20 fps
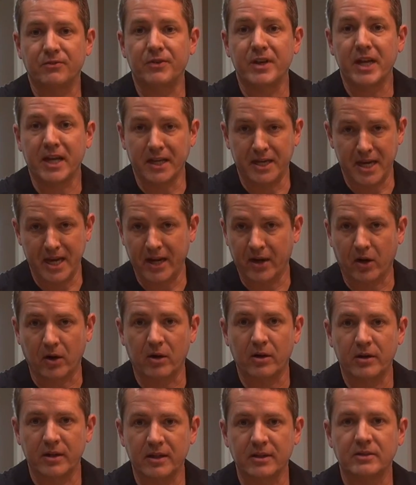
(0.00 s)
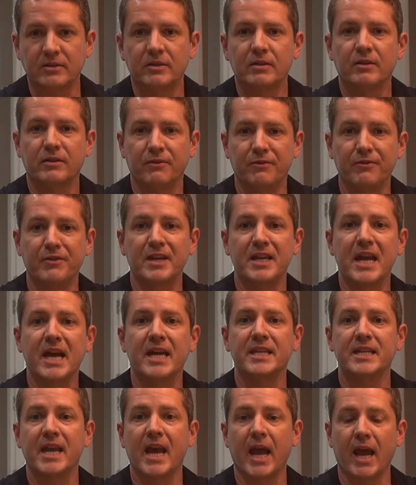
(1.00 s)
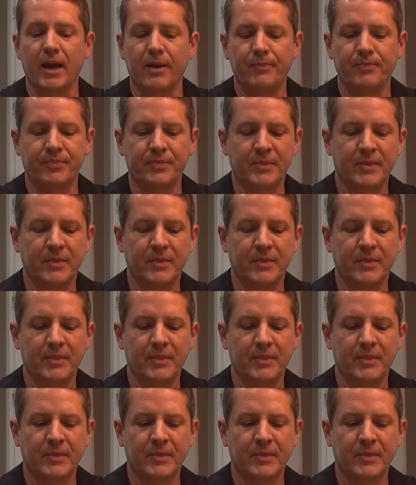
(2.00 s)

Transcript: Viognier, it's Viognier.